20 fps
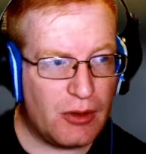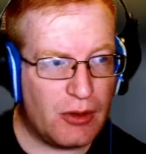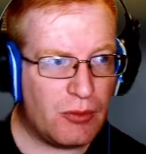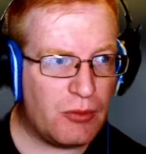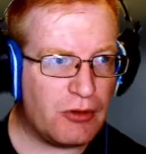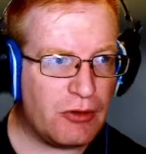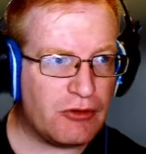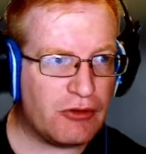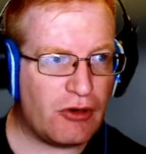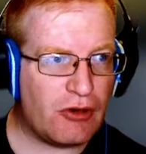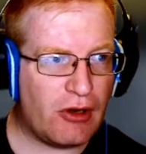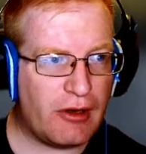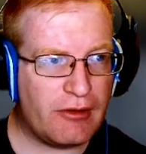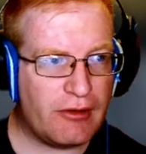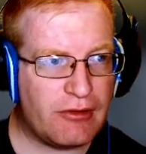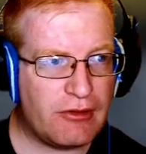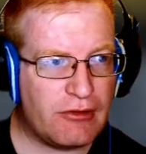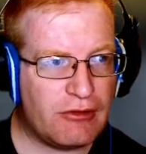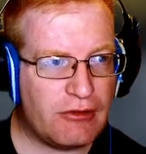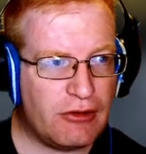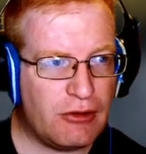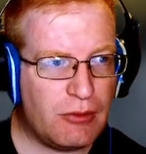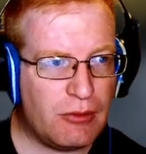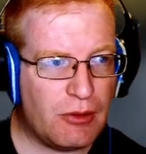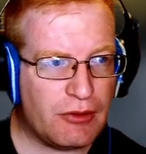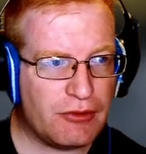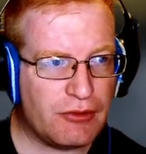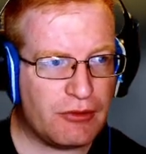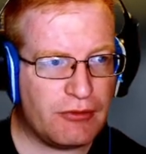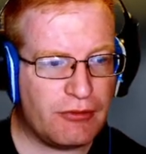which costs us
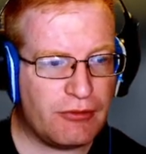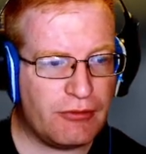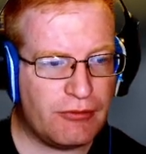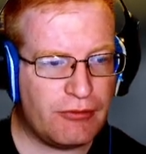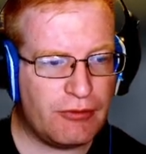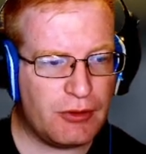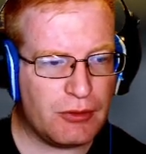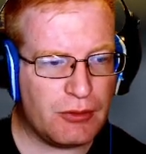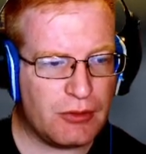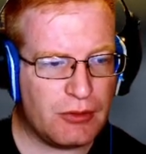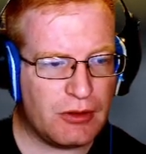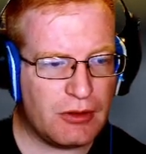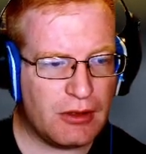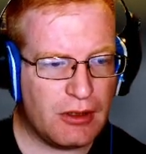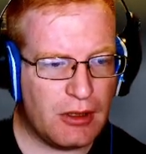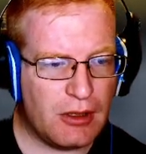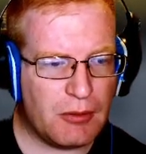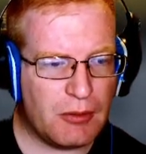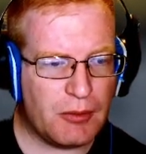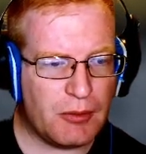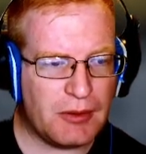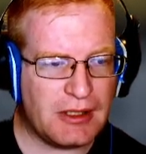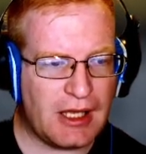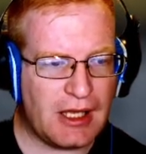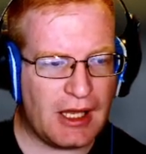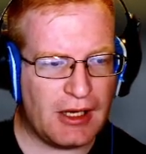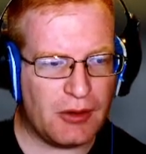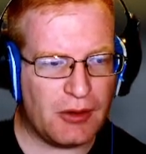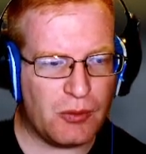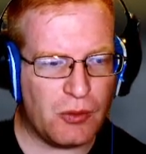200 food, but we
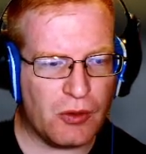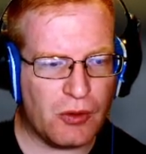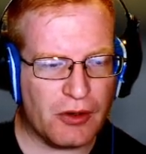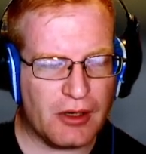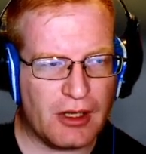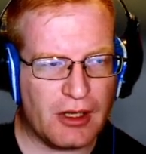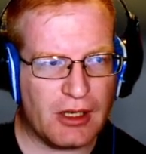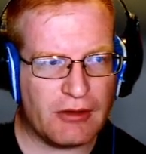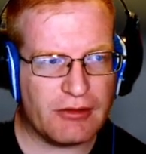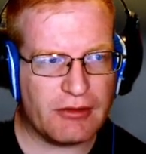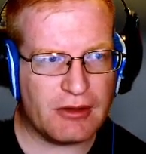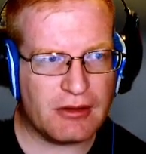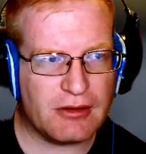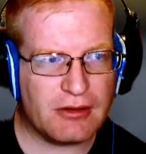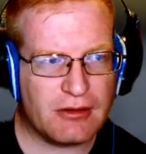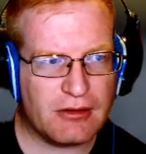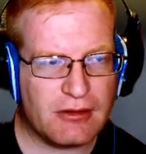gain a war elephant.